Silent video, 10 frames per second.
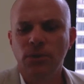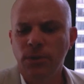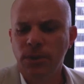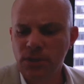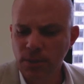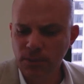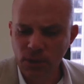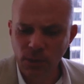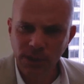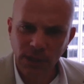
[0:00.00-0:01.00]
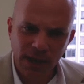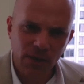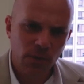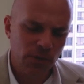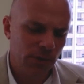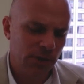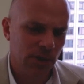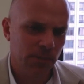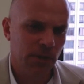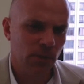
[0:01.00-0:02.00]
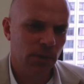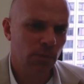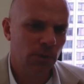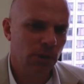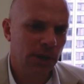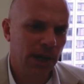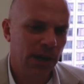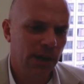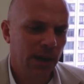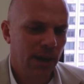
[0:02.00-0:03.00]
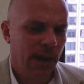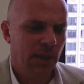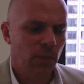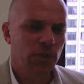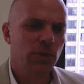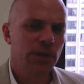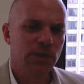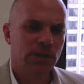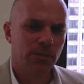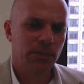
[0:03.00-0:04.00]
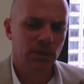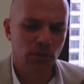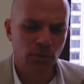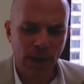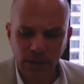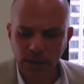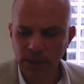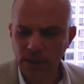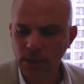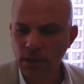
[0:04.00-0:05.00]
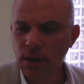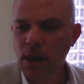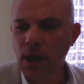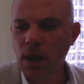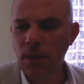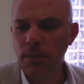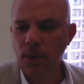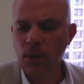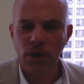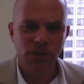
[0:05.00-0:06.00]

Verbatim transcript: We're doing something we like, we're doing something we, are good at, and we're doing something directly um,